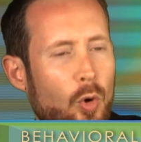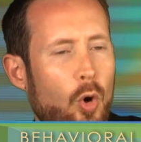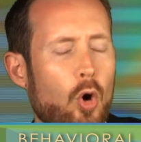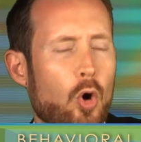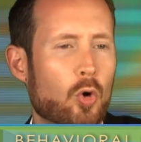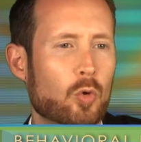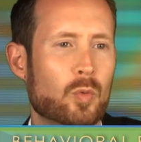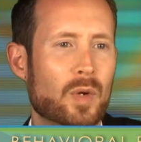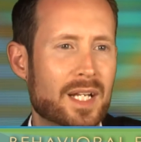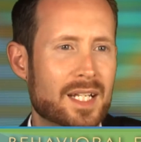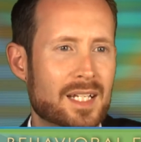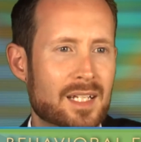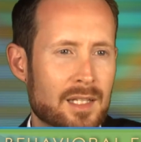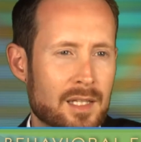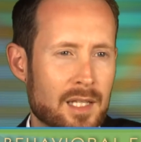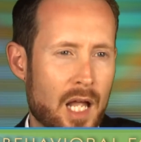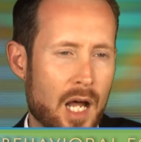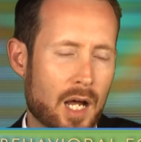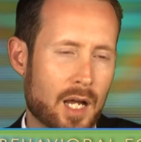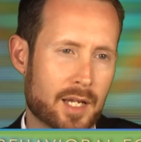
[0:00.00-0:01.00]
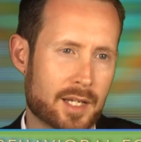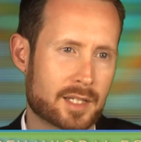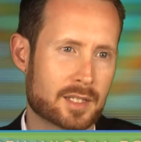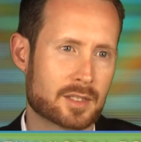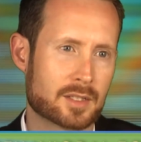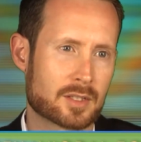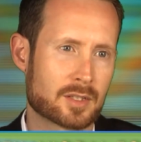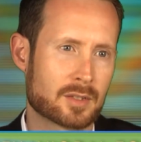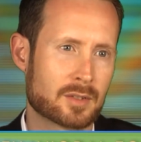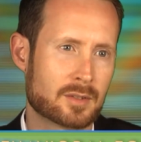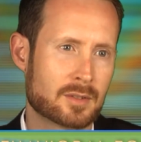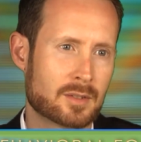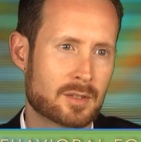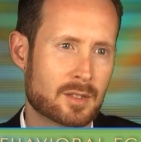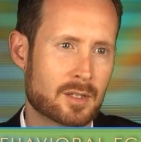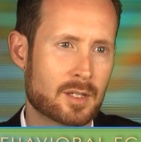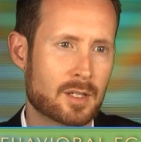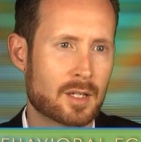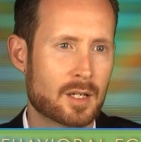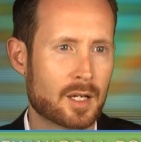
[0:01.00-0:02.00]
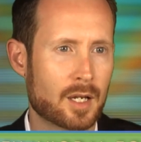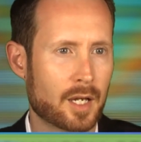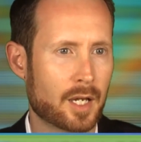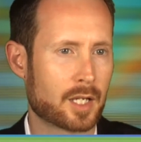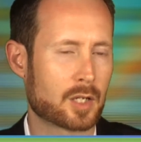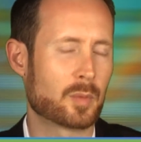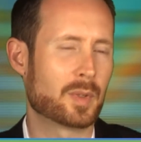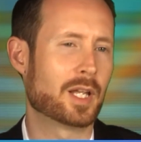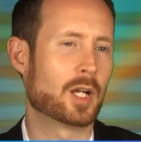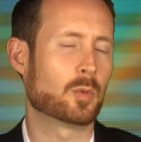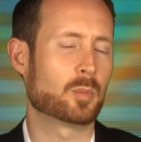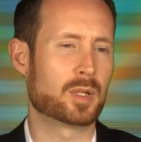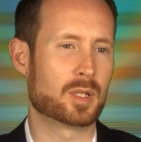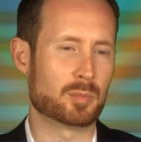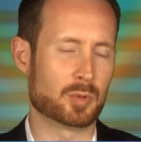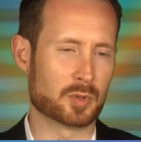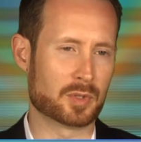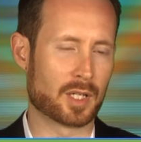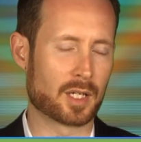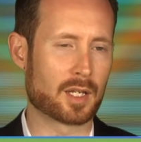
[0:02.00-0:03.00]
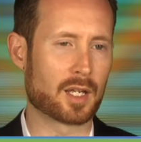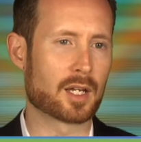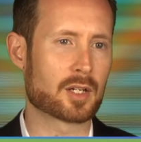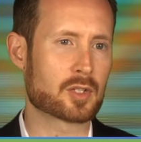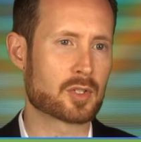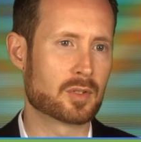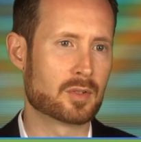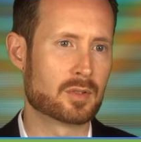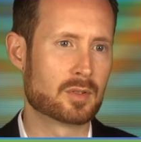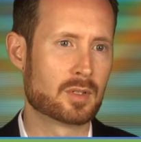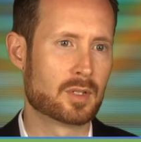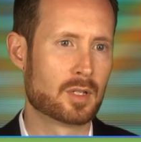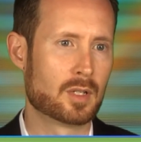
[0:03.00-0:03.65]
are already aligned, how do we help people take action?